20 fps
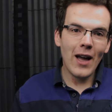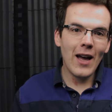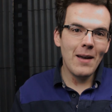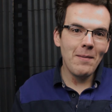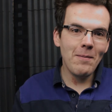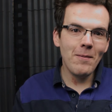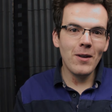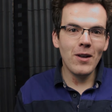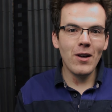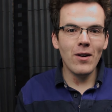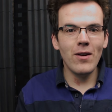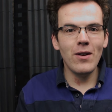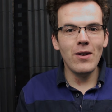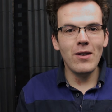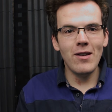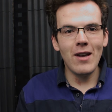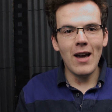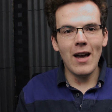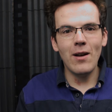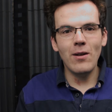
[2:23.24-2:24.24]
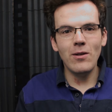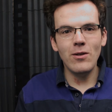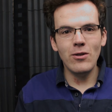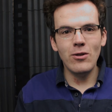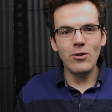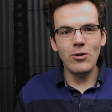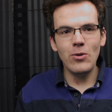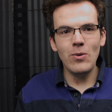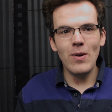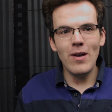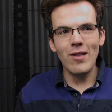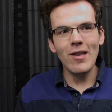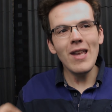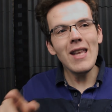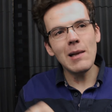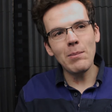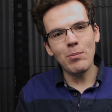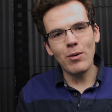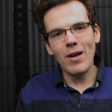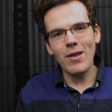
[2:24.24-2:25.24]
I'm going down to its
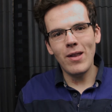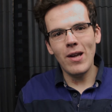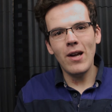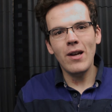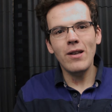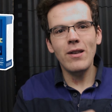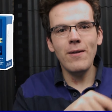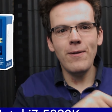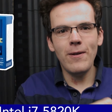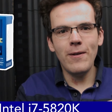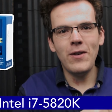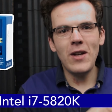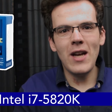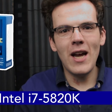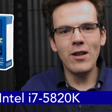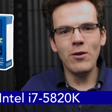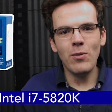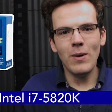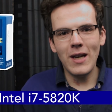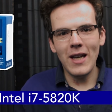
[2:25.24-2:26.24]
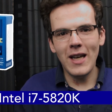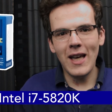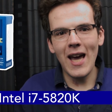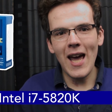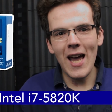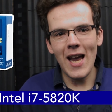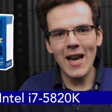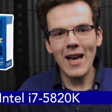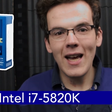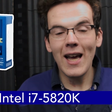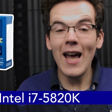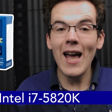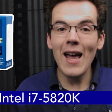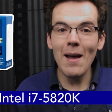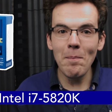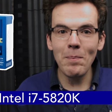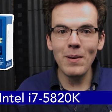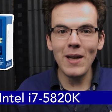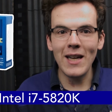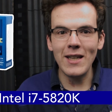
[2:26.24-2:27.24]
little brother, the fifty-eight twenty K.
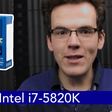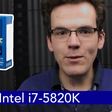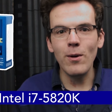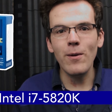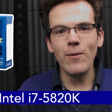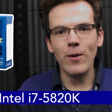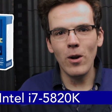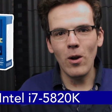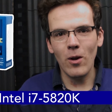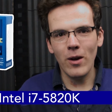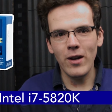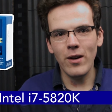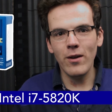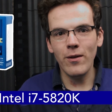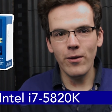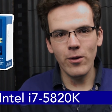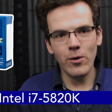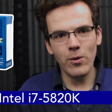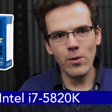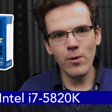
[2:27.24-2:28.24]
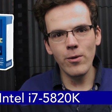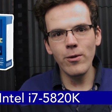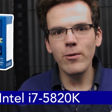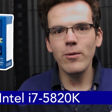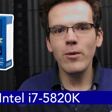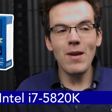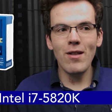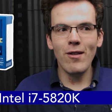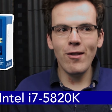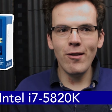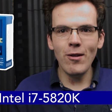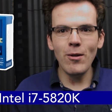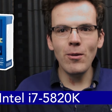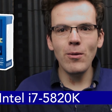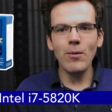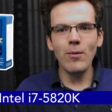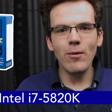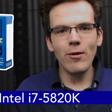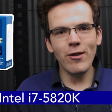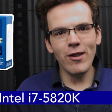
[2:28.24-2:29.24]
I'm planning to overclock it, of course. It's
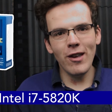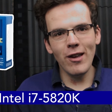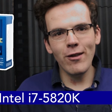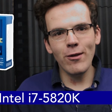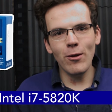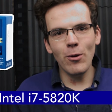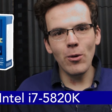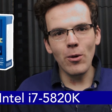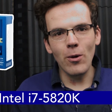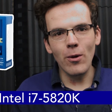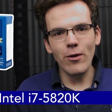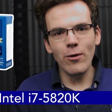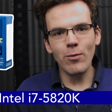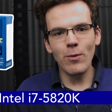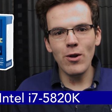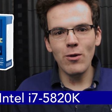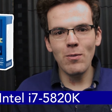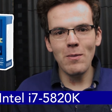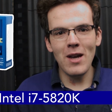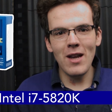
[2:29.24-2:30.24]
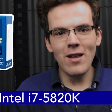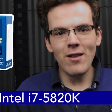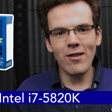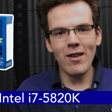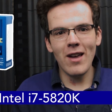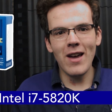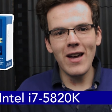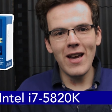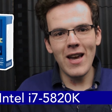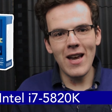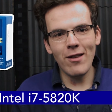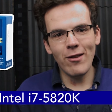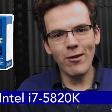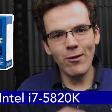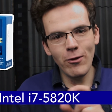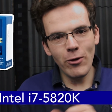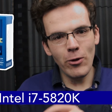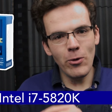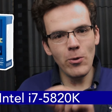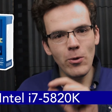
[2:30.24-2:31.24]
still six cores, which means that it's
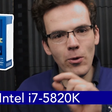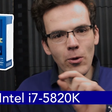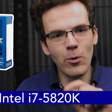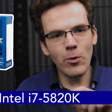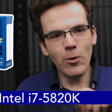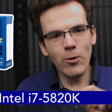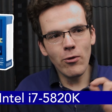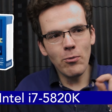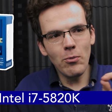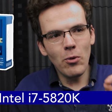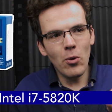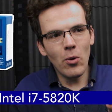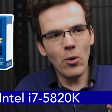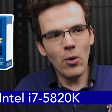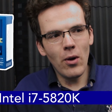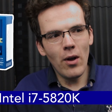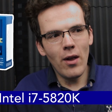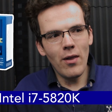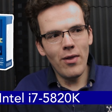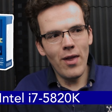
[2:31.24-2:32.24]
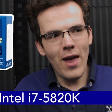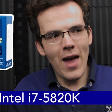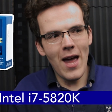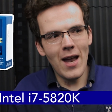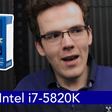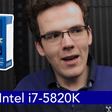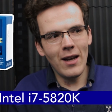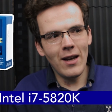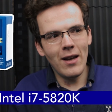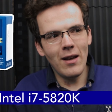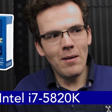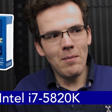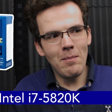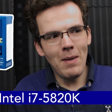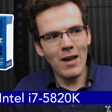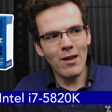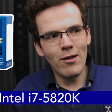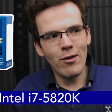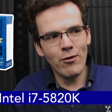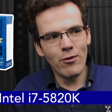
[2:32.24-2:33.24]
two cores more than
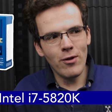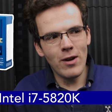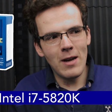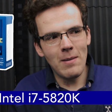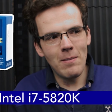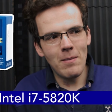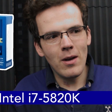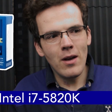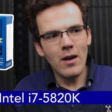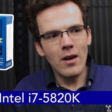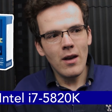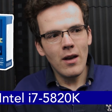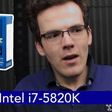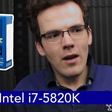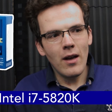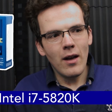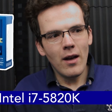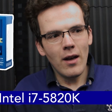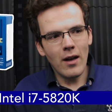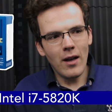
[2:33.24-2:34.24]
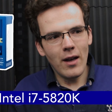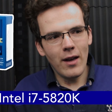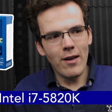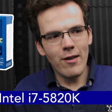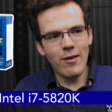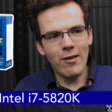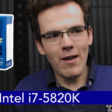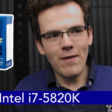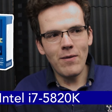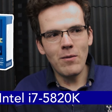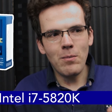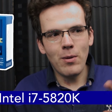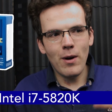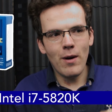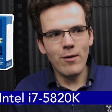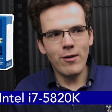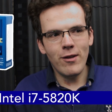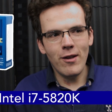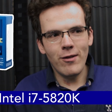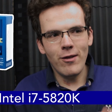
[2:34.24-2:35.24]
mainstream i seven
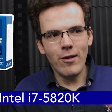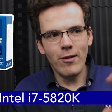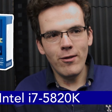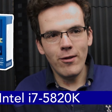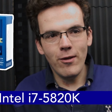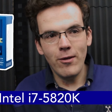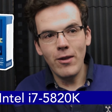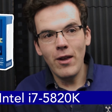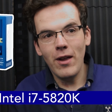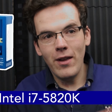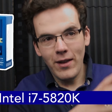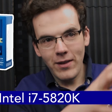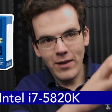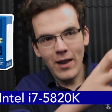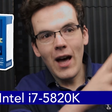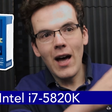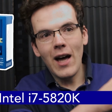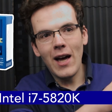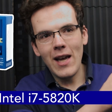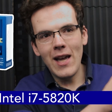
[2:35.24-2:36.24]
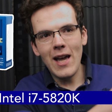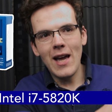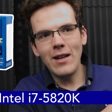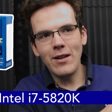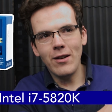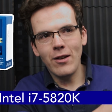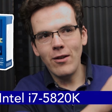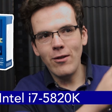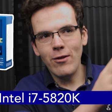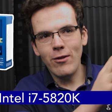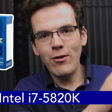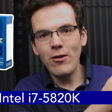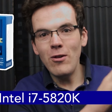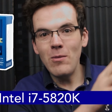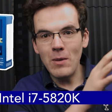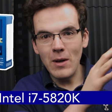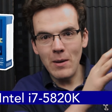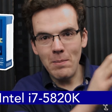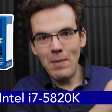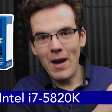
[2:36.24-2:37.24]
processors, so the, the high-end
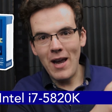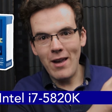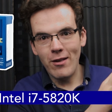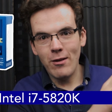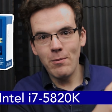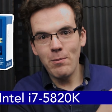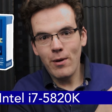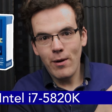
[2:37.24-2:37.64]
consumer-based